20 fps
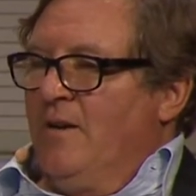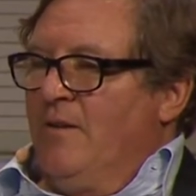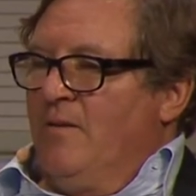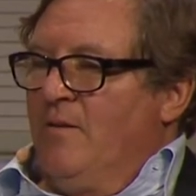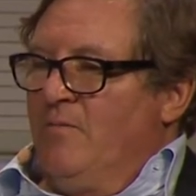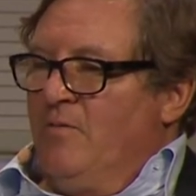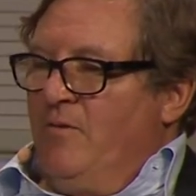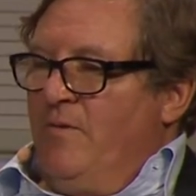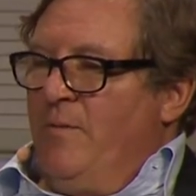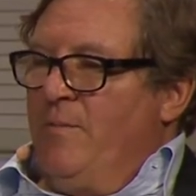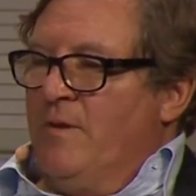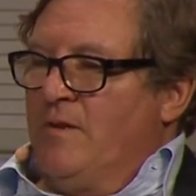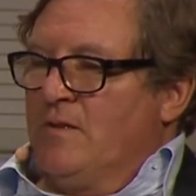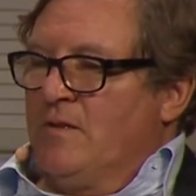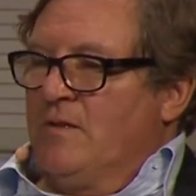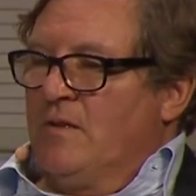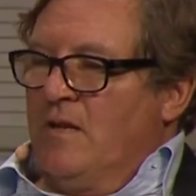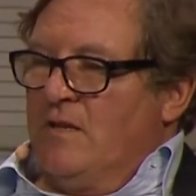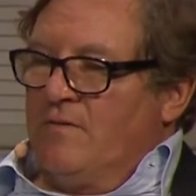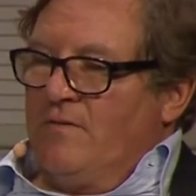the movie
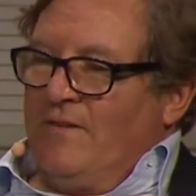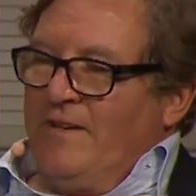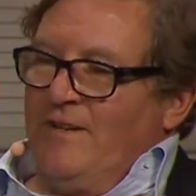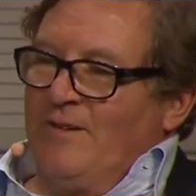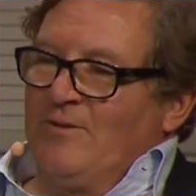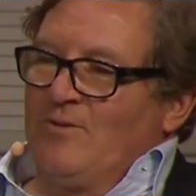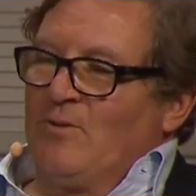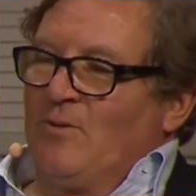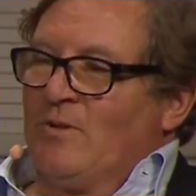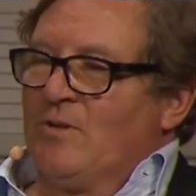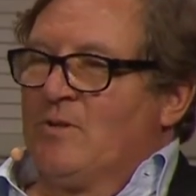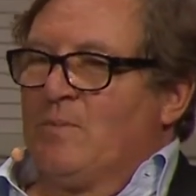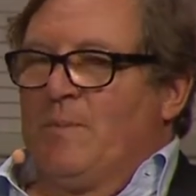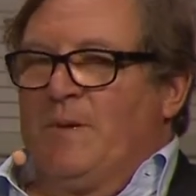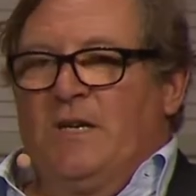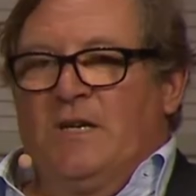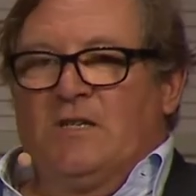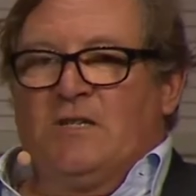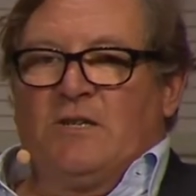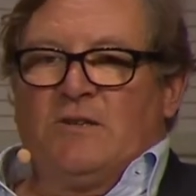business has veered towards
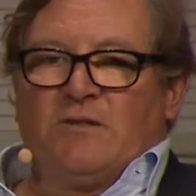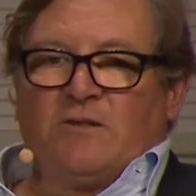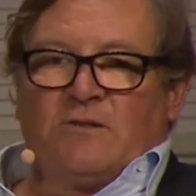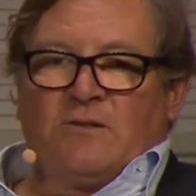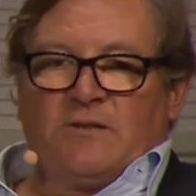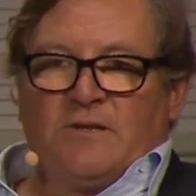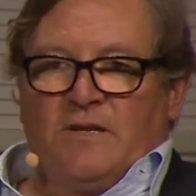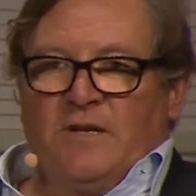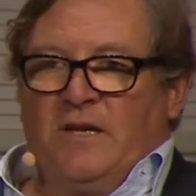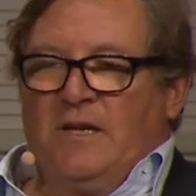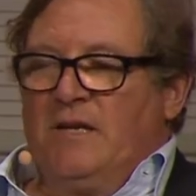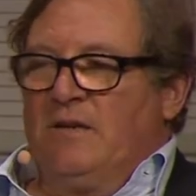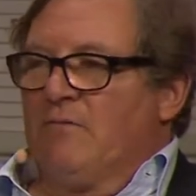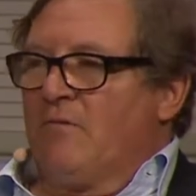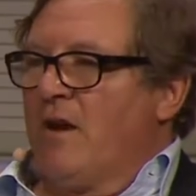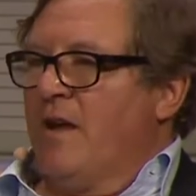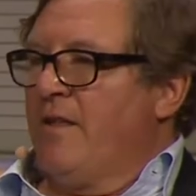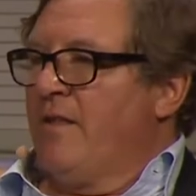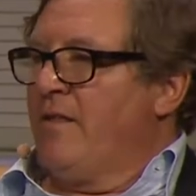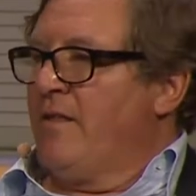PG 13
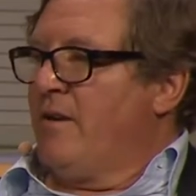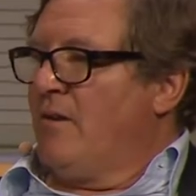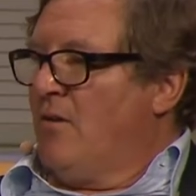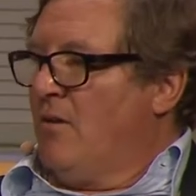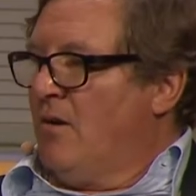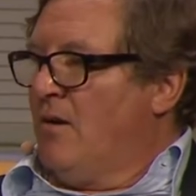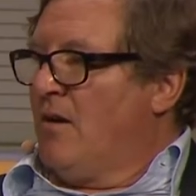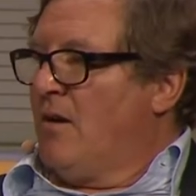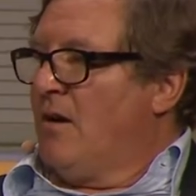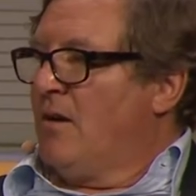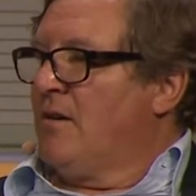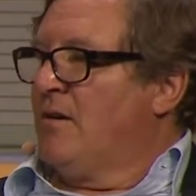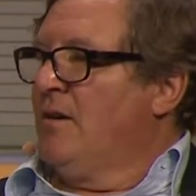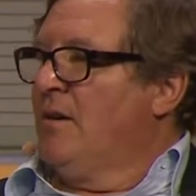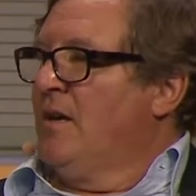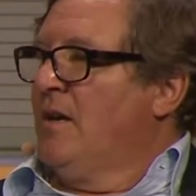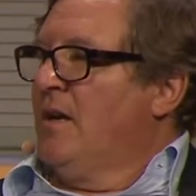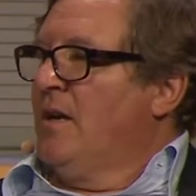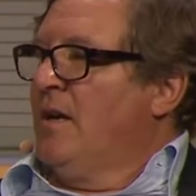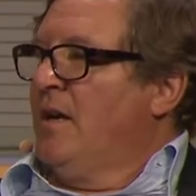rather than R.
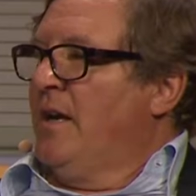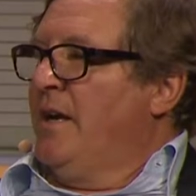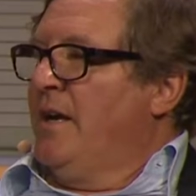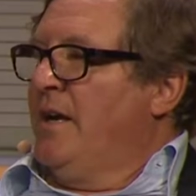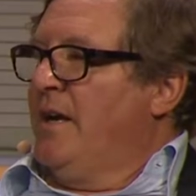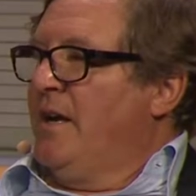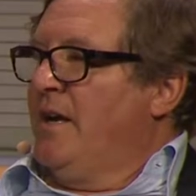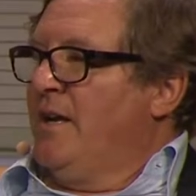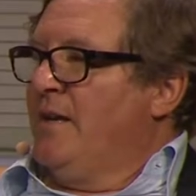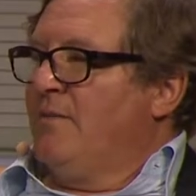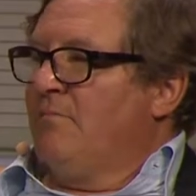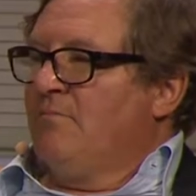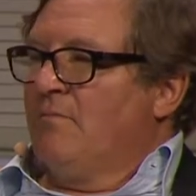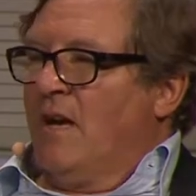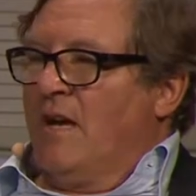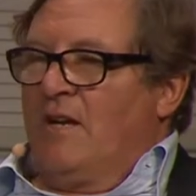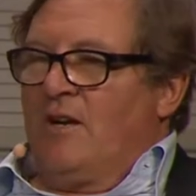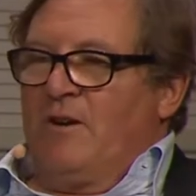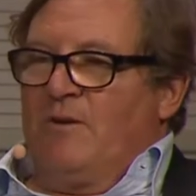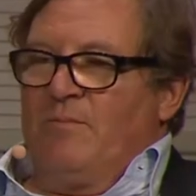And
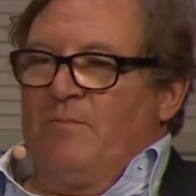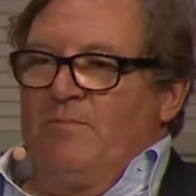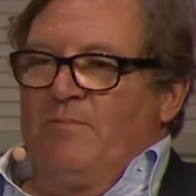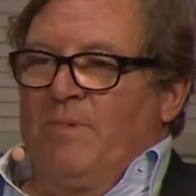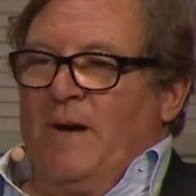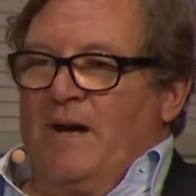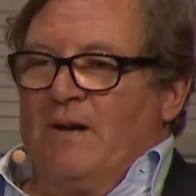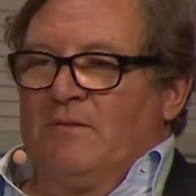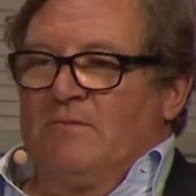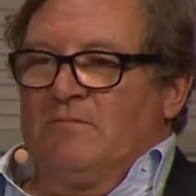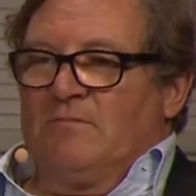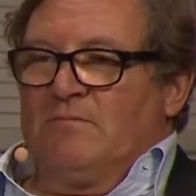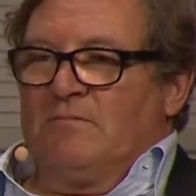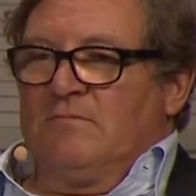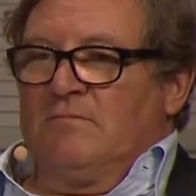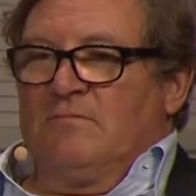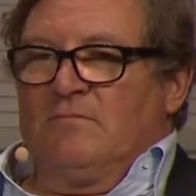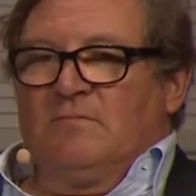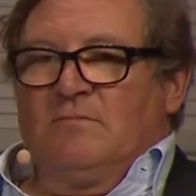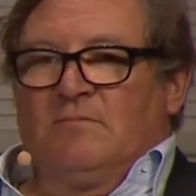I don't know about
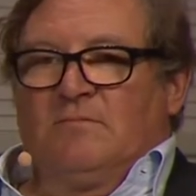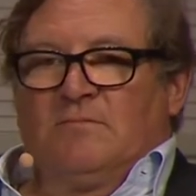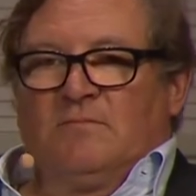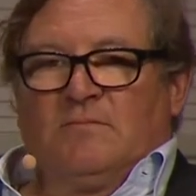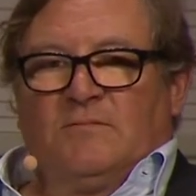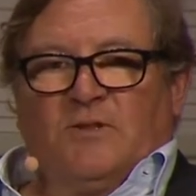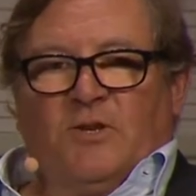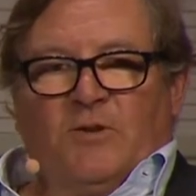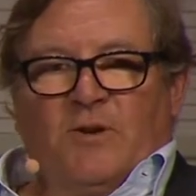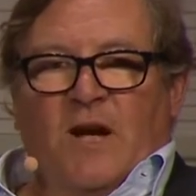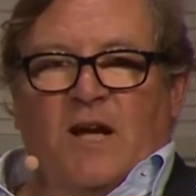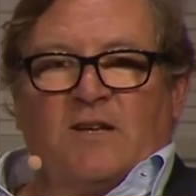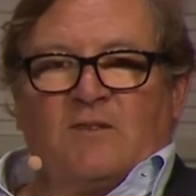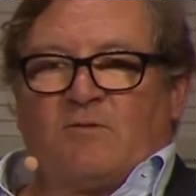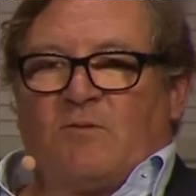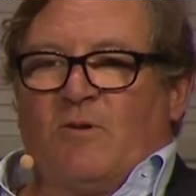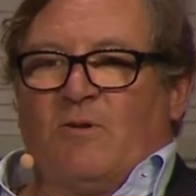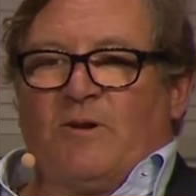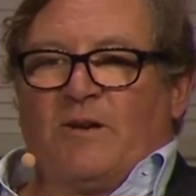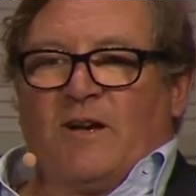you guys
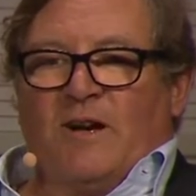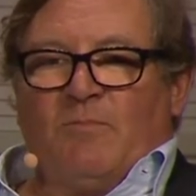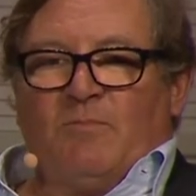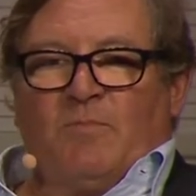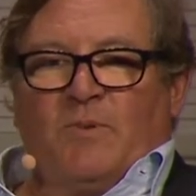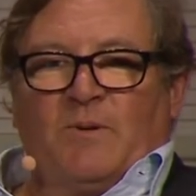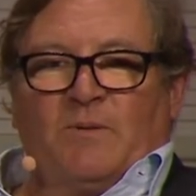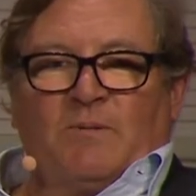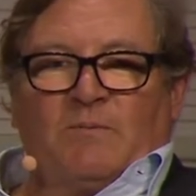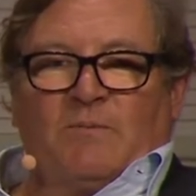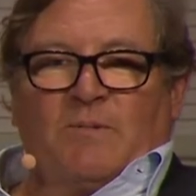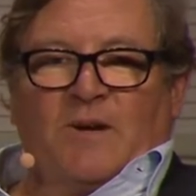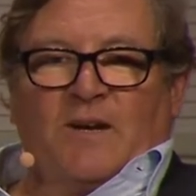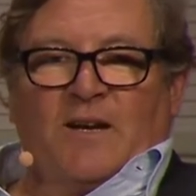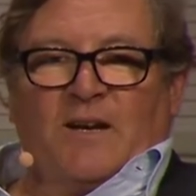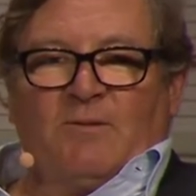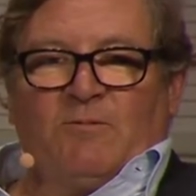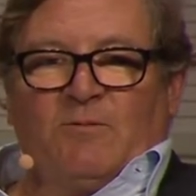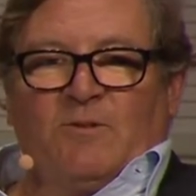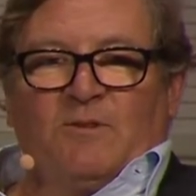growing up, but
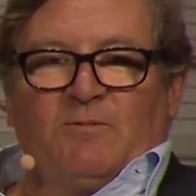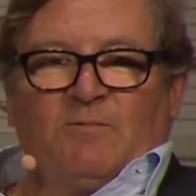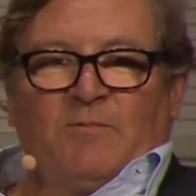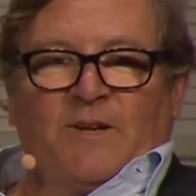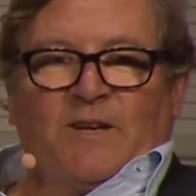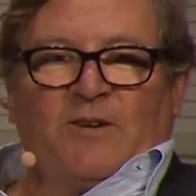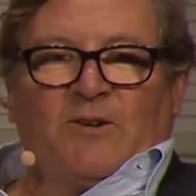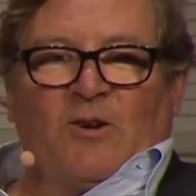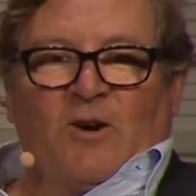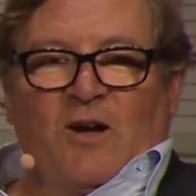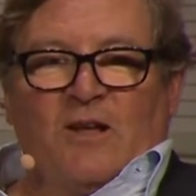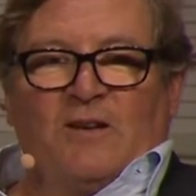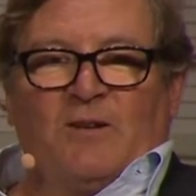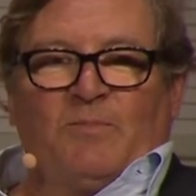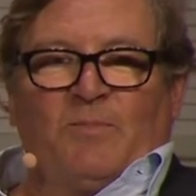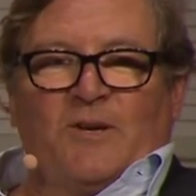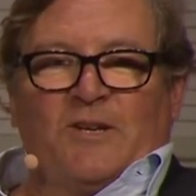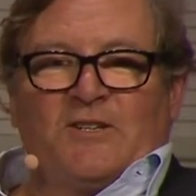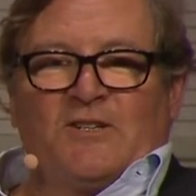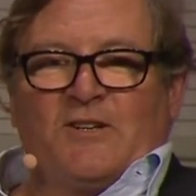I wouldn't be caught in a
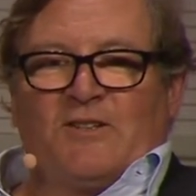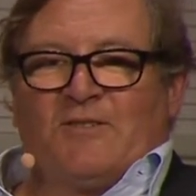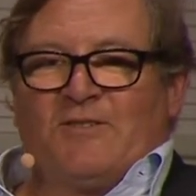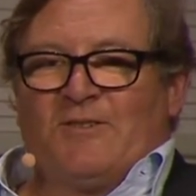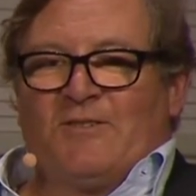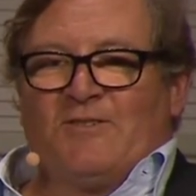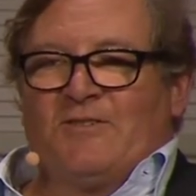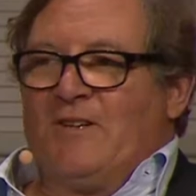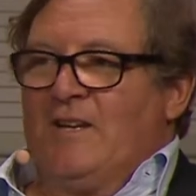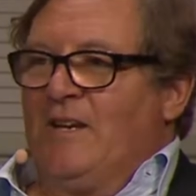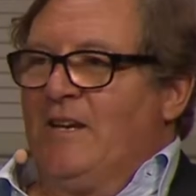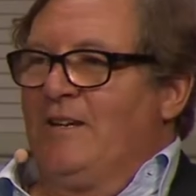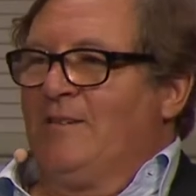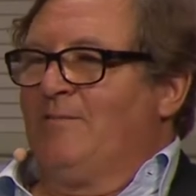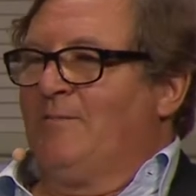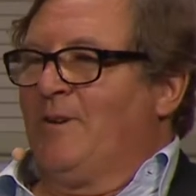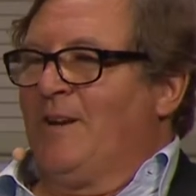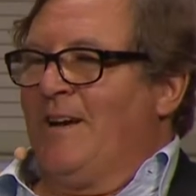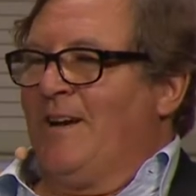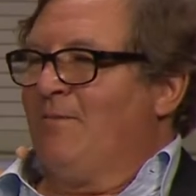PG
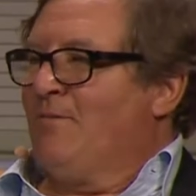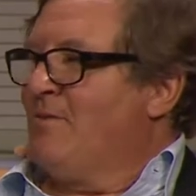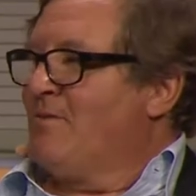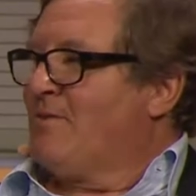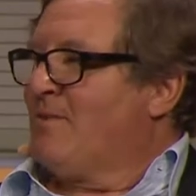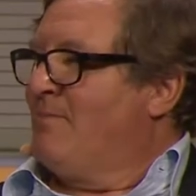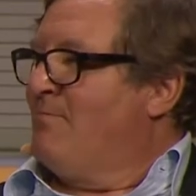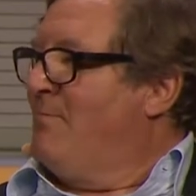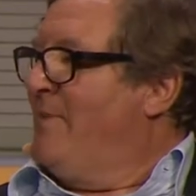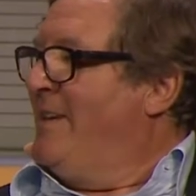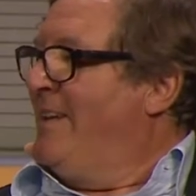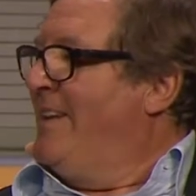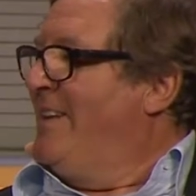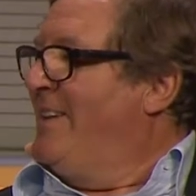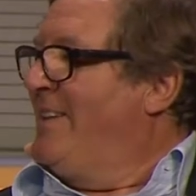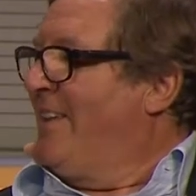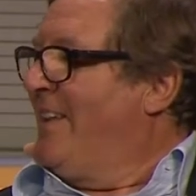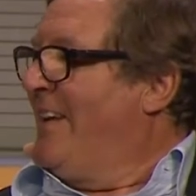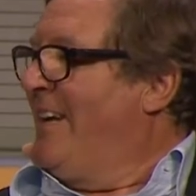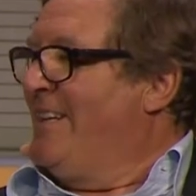13 when I was a mid
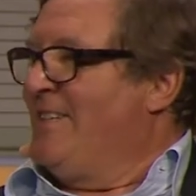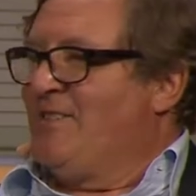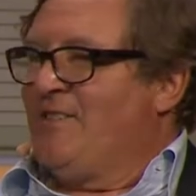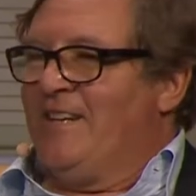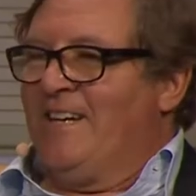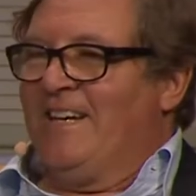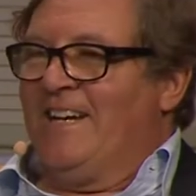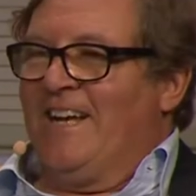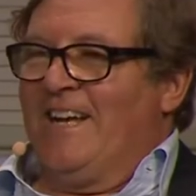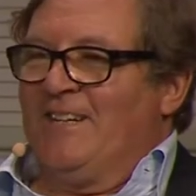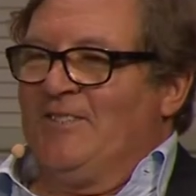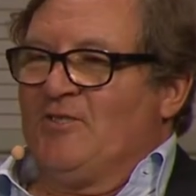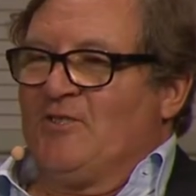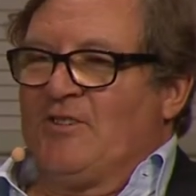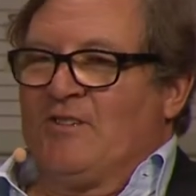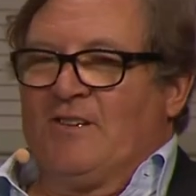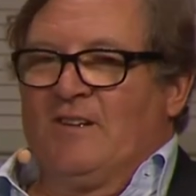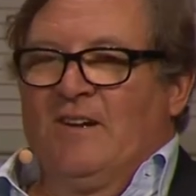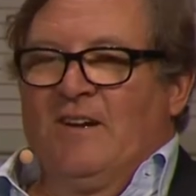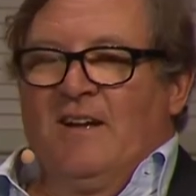to late
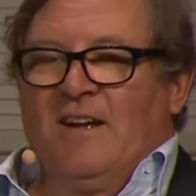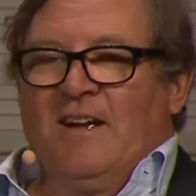teenager.